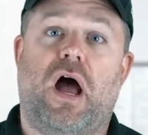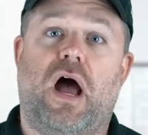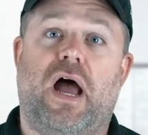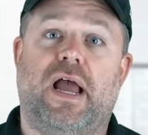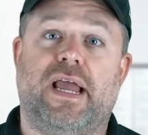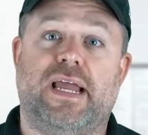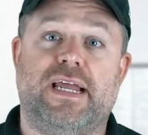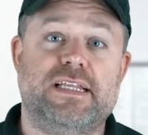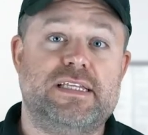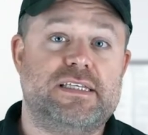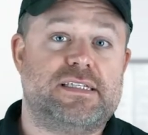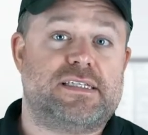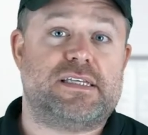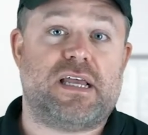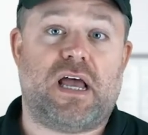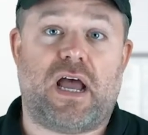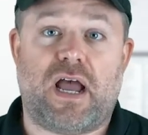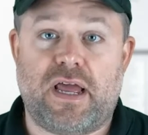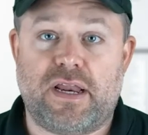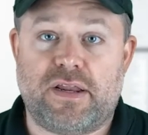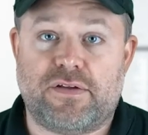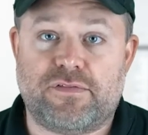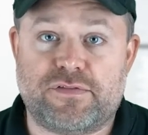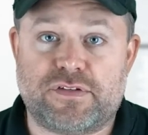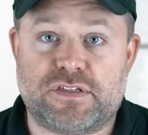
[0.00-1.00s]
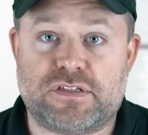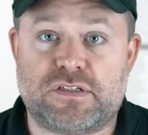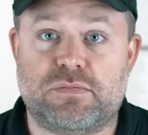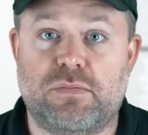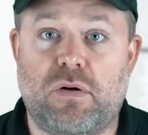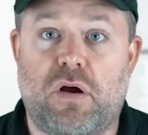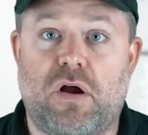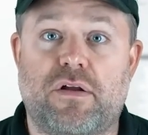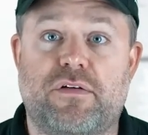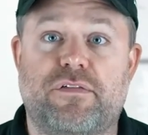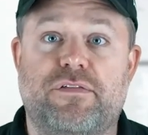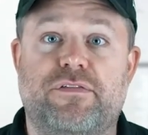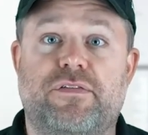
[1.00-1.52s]
inside of
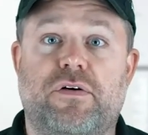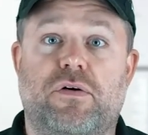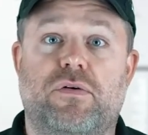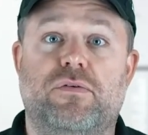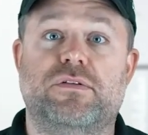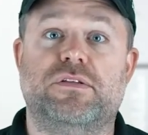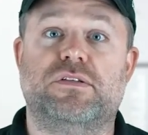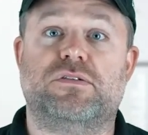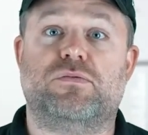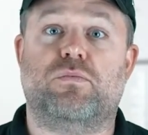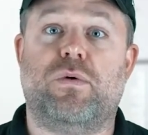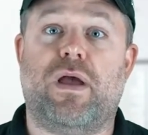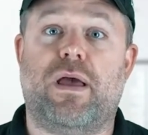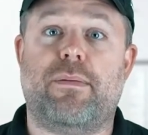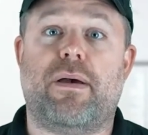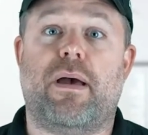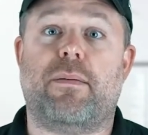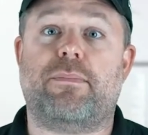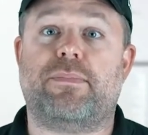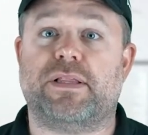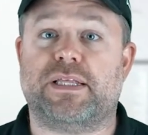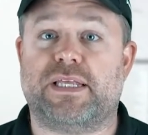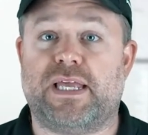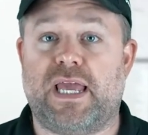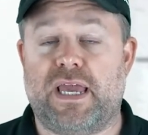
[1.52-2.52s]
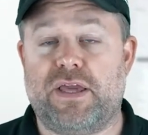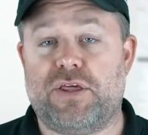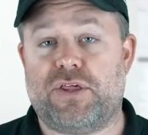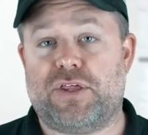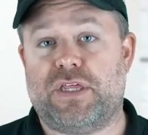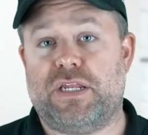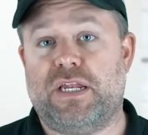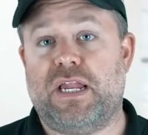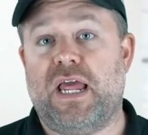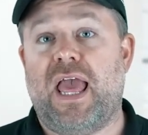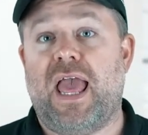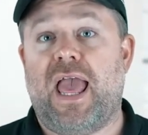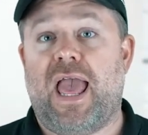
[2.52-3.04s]
Smartphone's web
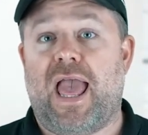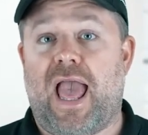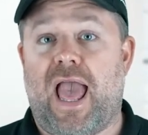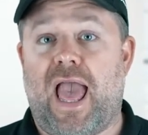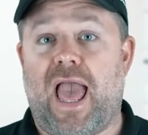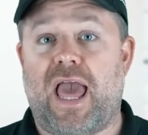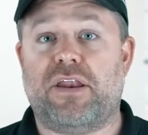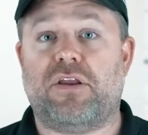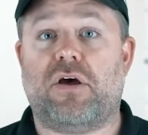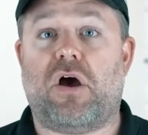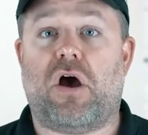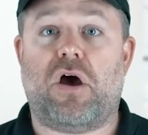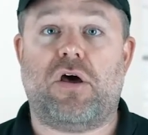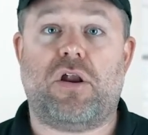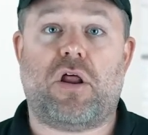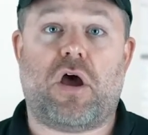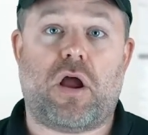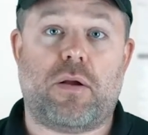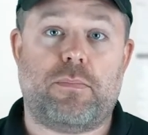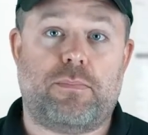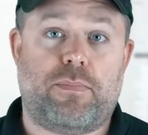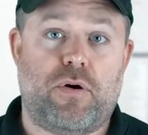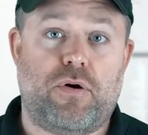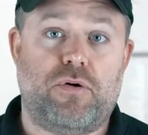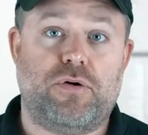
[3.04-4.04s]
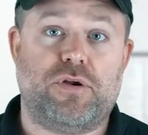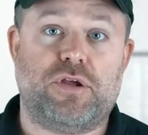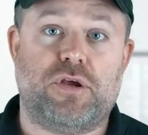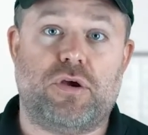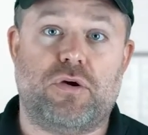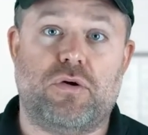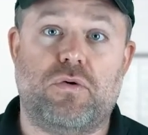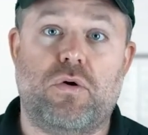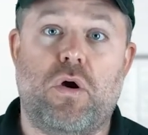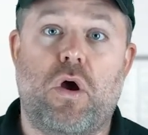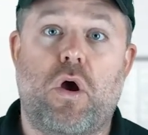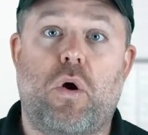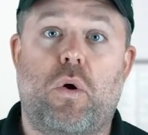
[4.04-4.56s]
application, and on our
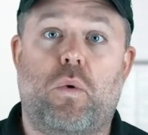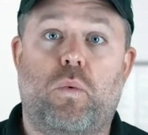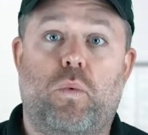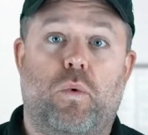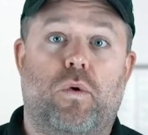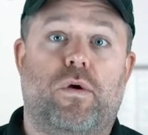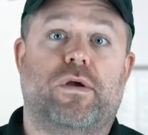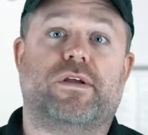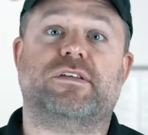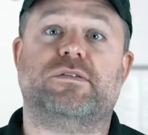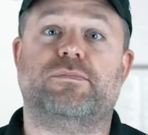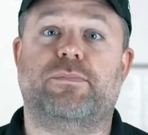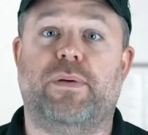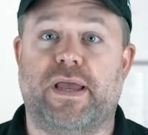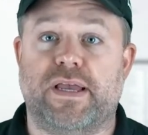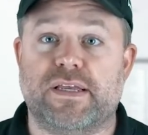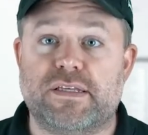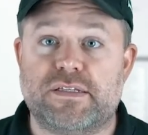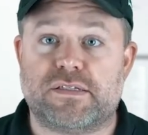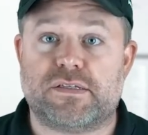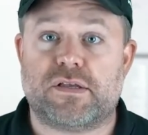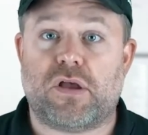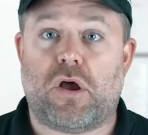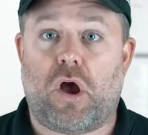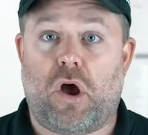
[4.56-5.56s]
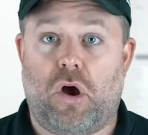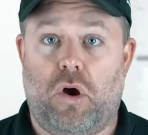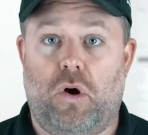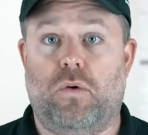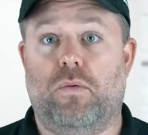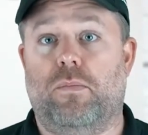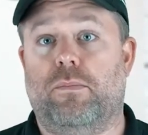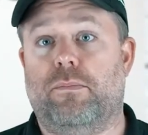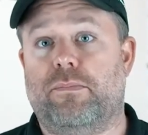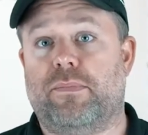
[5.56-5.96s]
Podio workspace home.